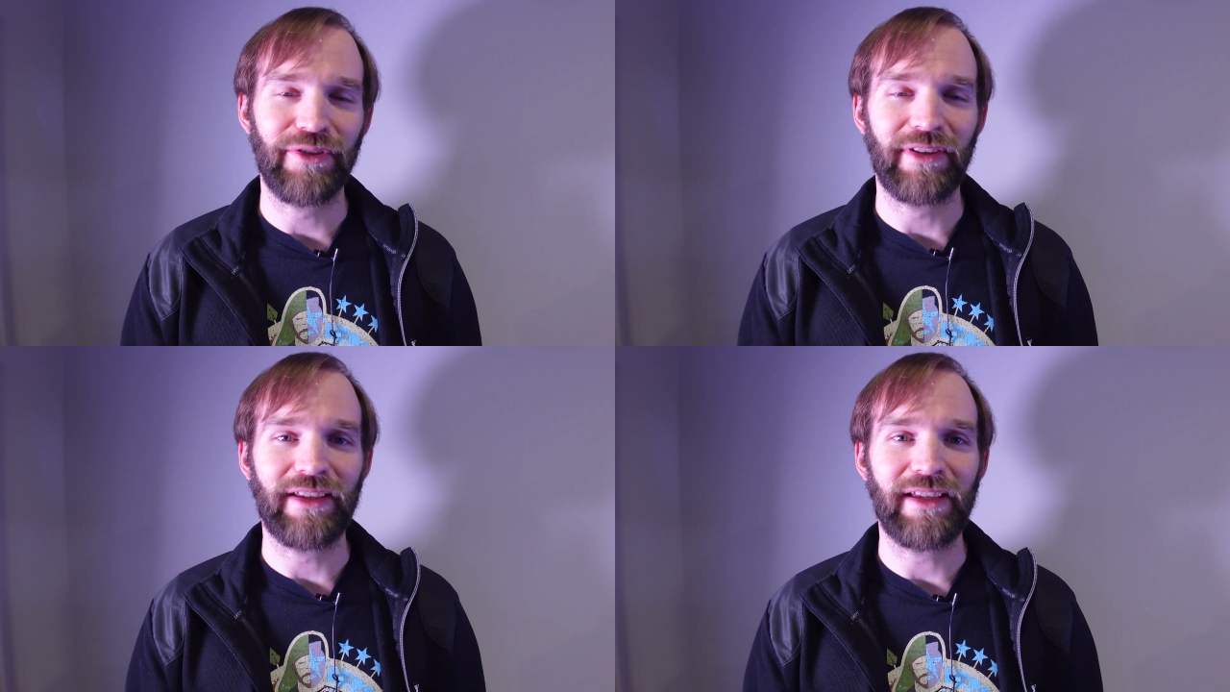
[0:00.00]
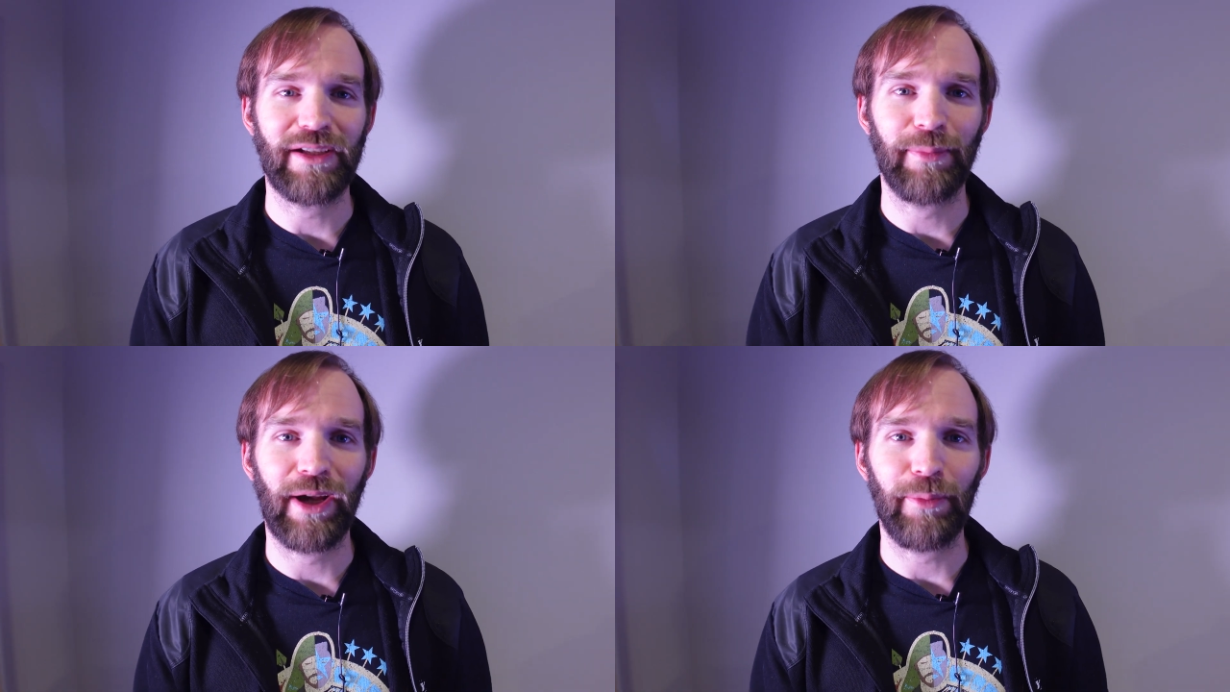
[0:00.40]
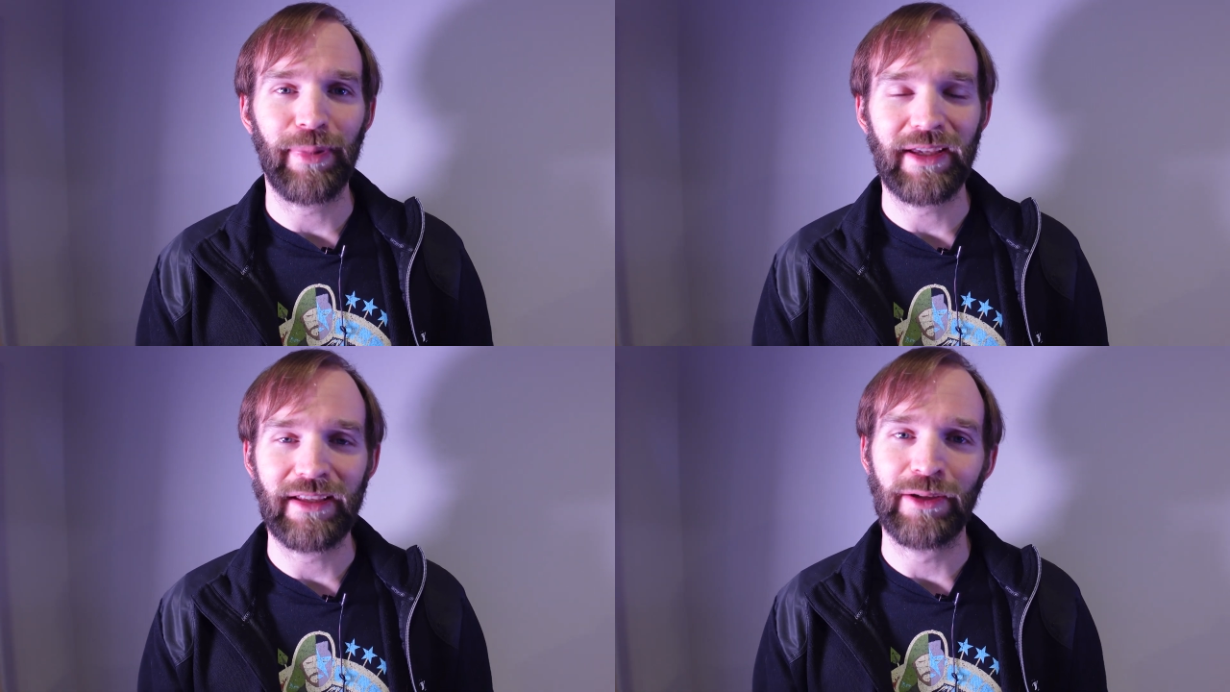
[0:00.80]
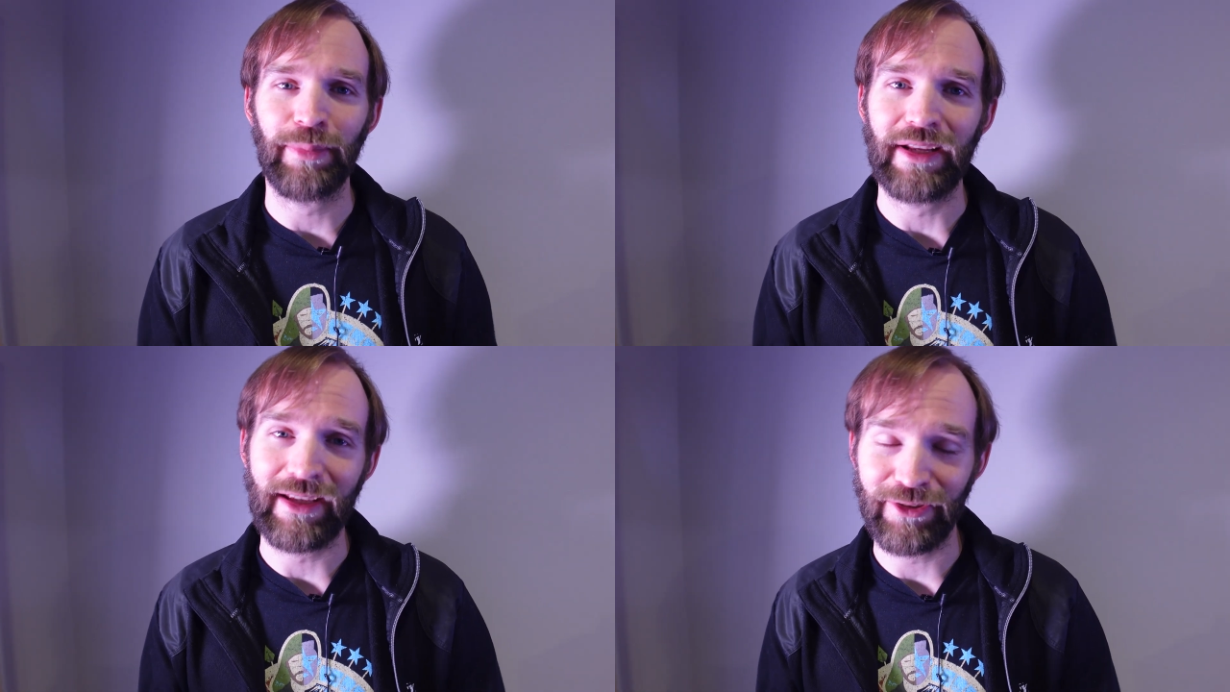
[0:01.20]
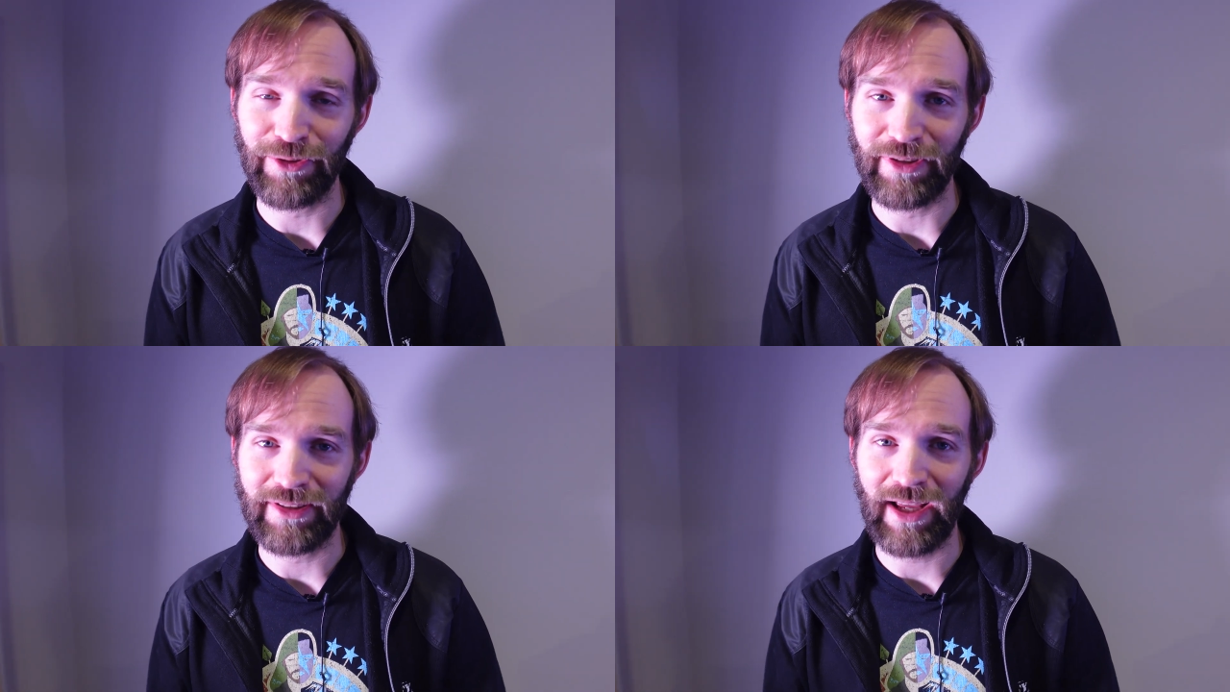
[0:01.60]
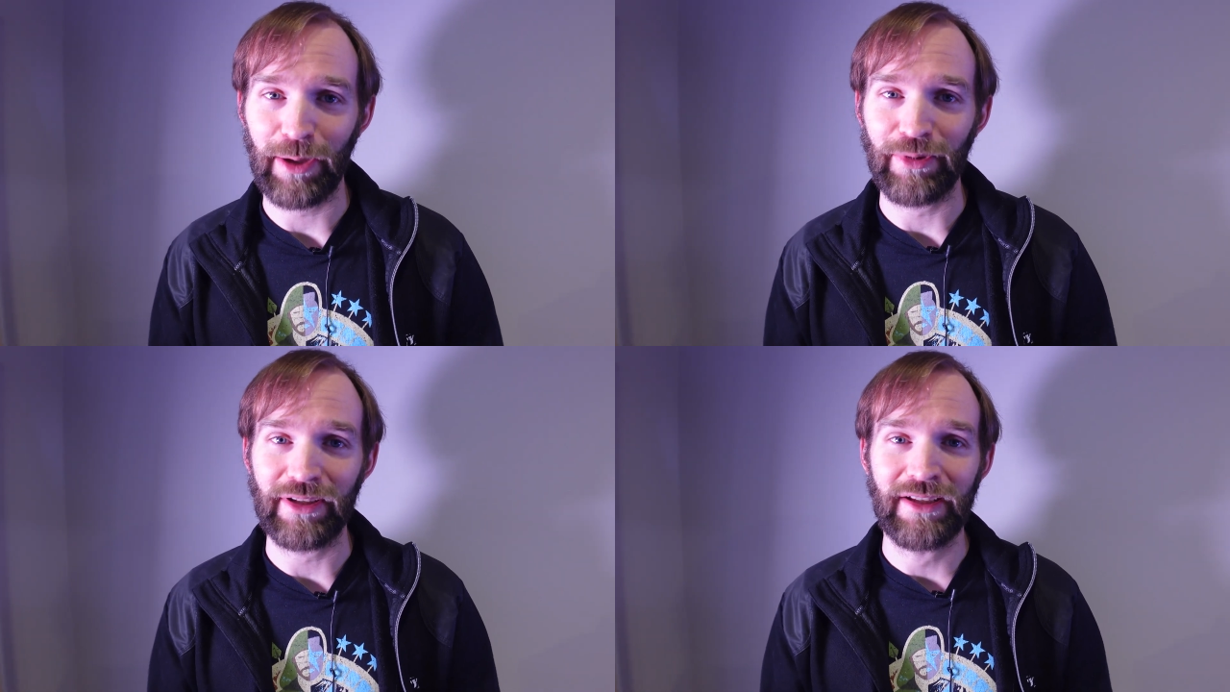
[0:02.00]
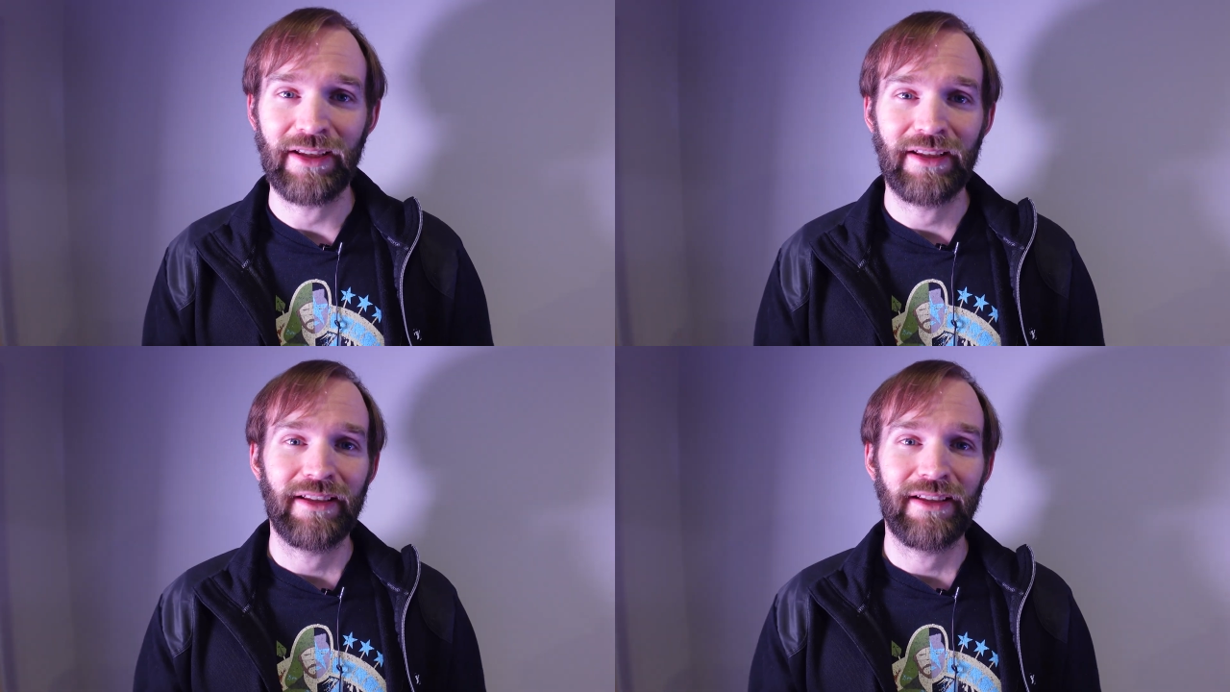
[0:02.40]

thinking about picking up an Android tablet,